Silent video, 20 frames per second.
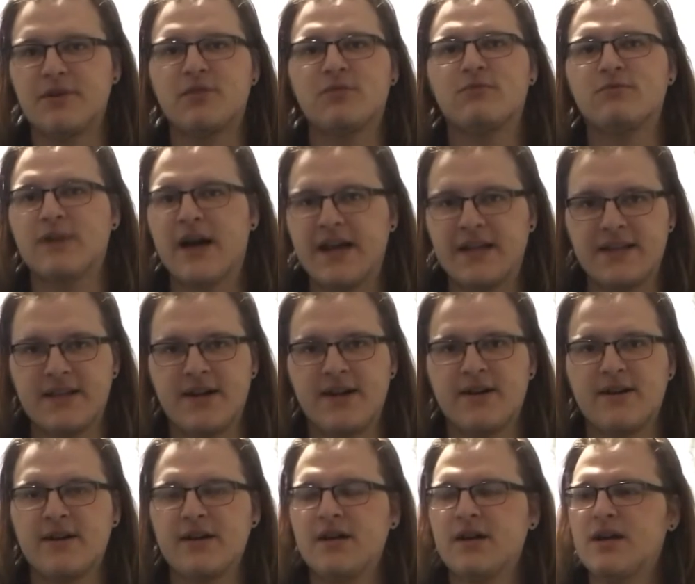right
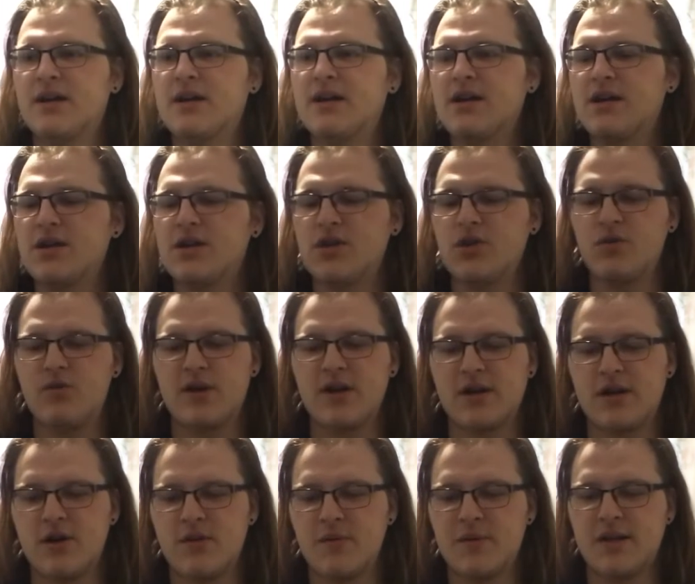there. You can
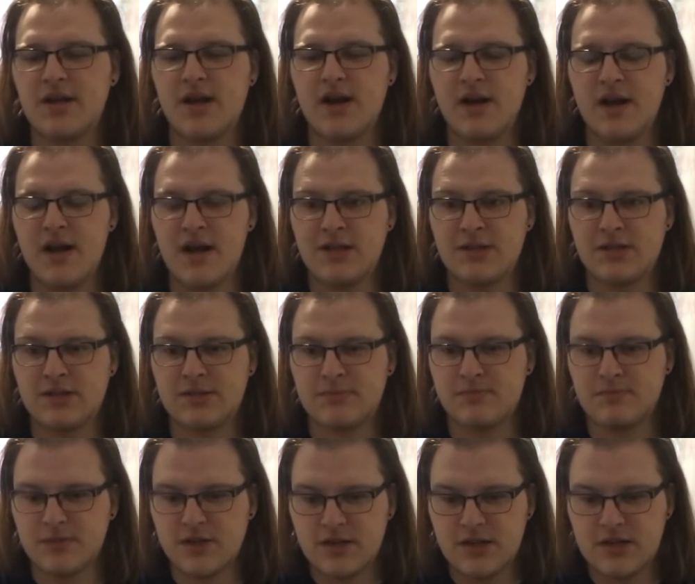go in there and
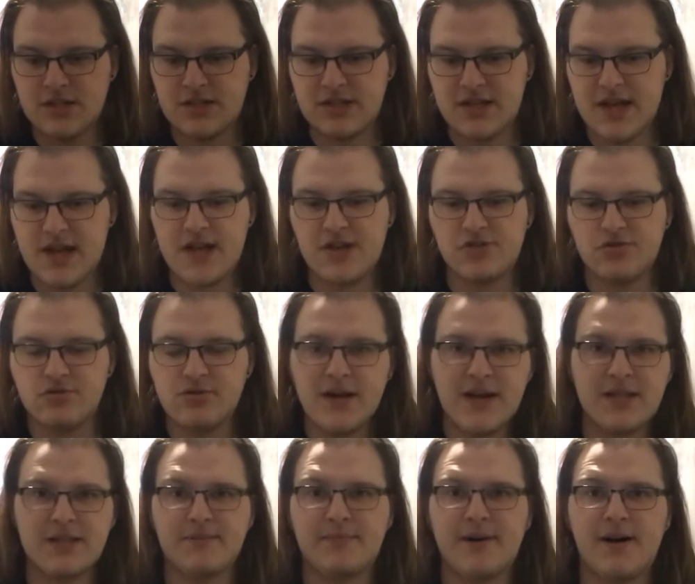literally just hit
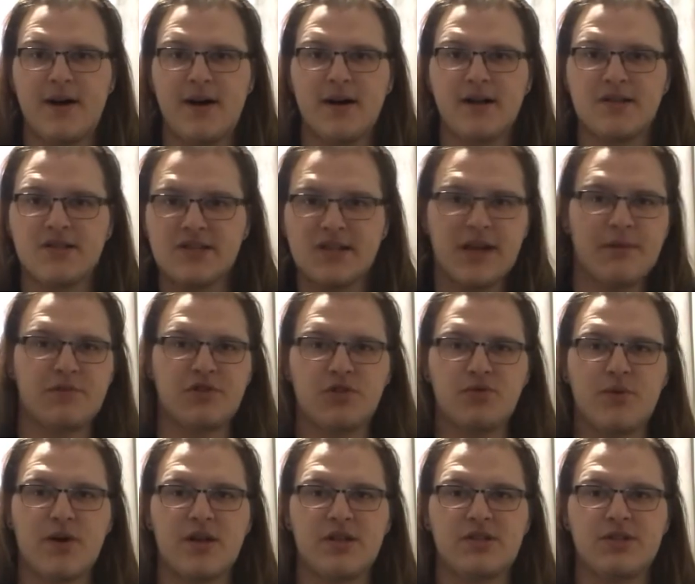Transmog, select what you
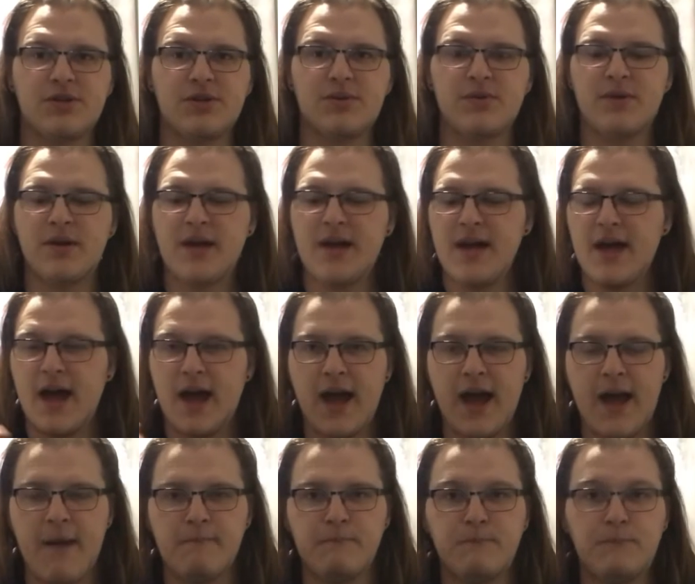want to do,
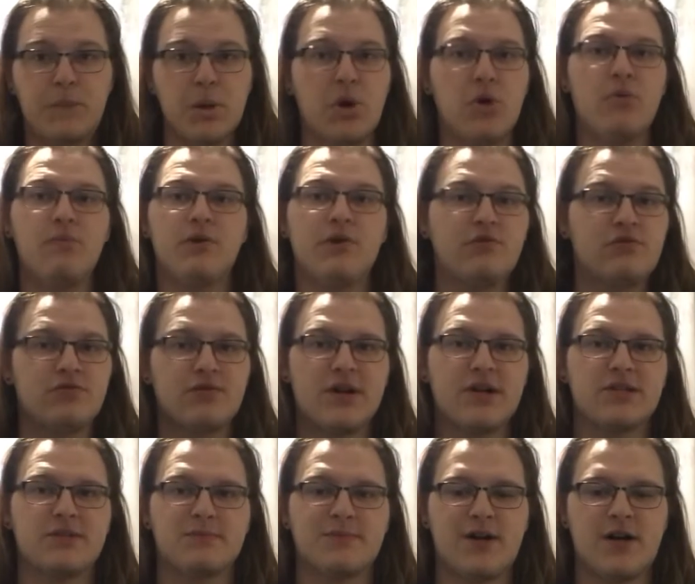and boom, you
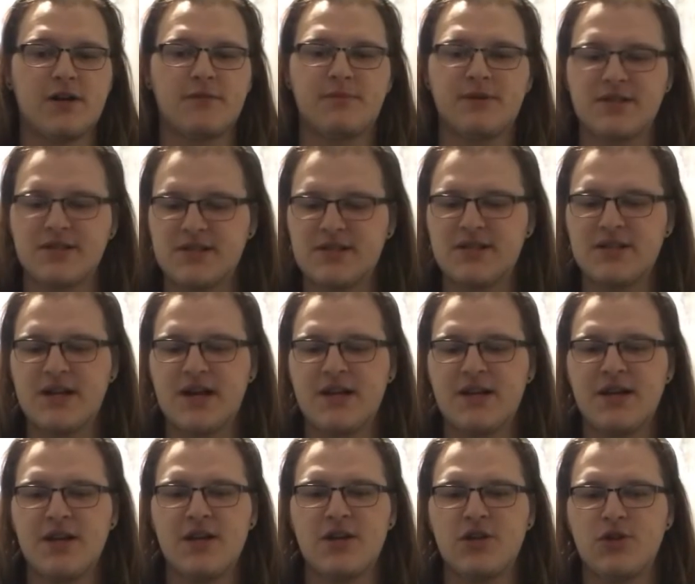Transmog. But instead,
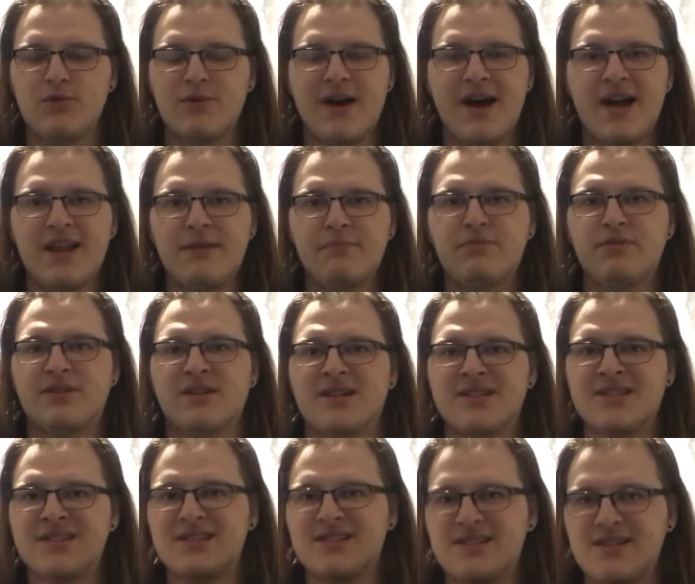you had to put a
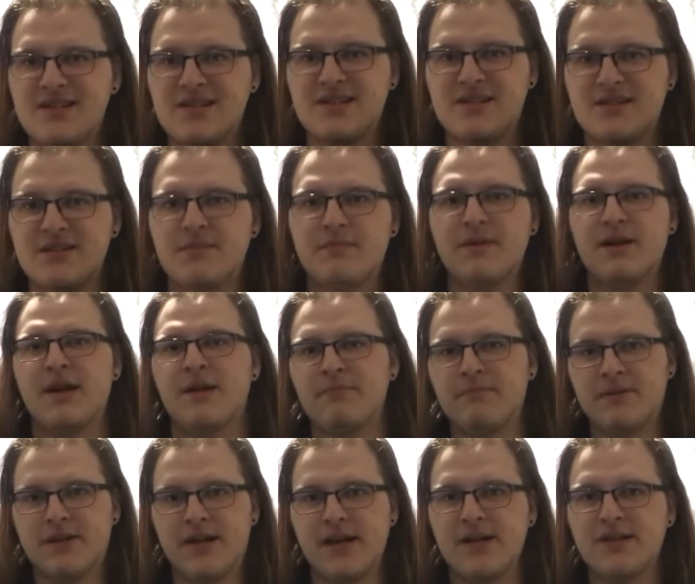system in
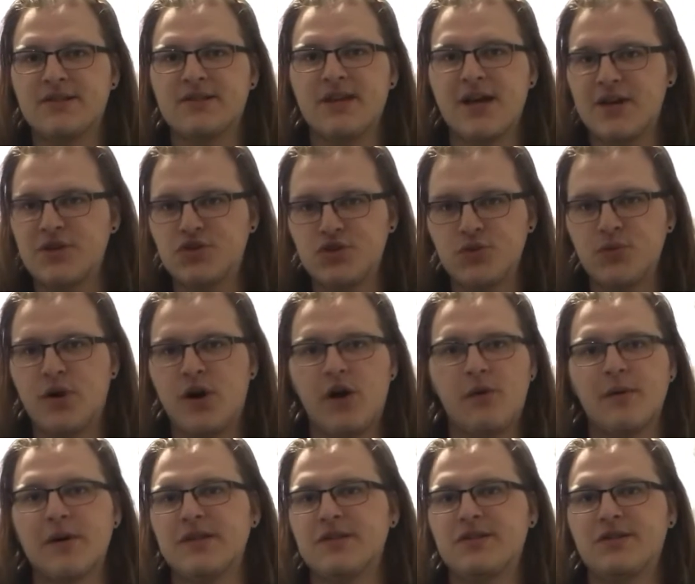place, as you
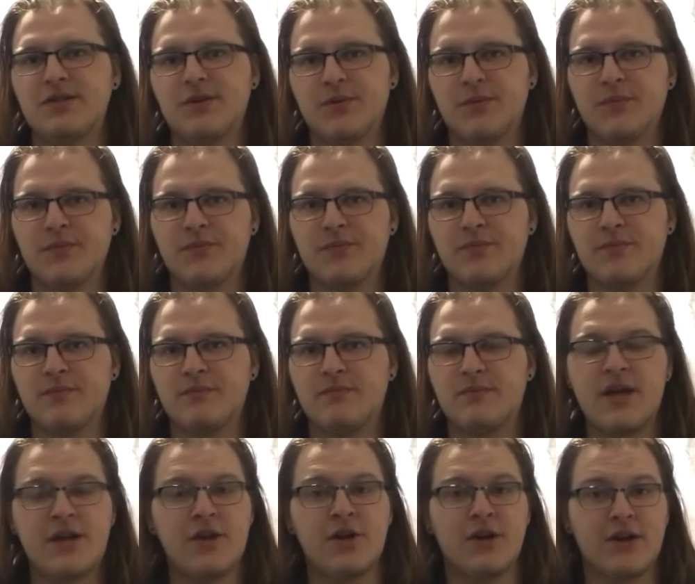always do,
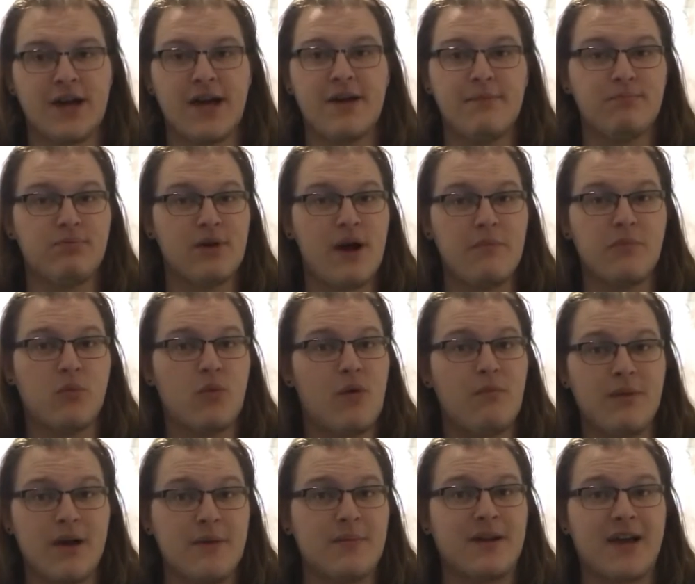that your game probably won't
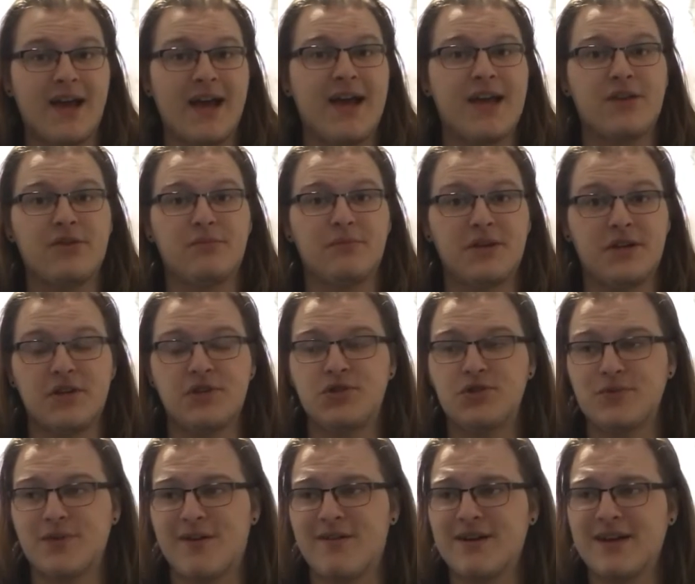be able to handle because
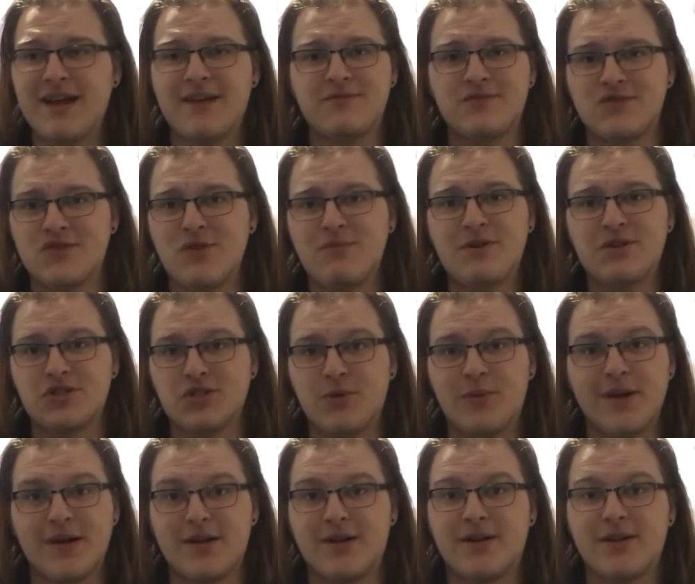you already have so much
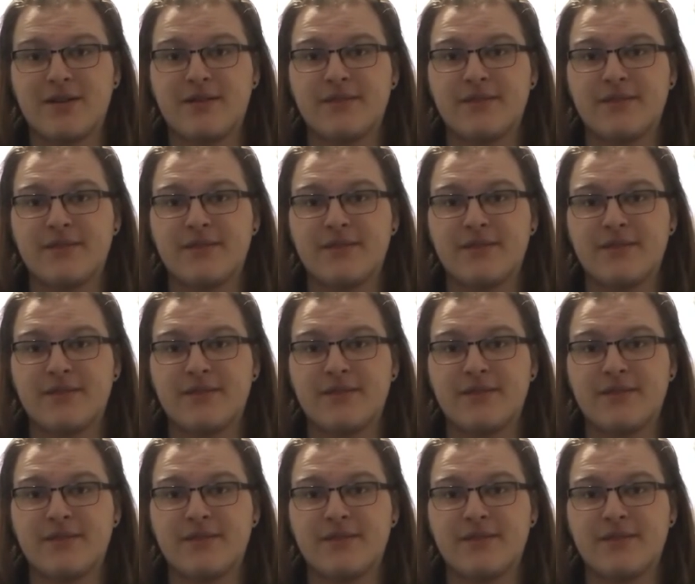going on.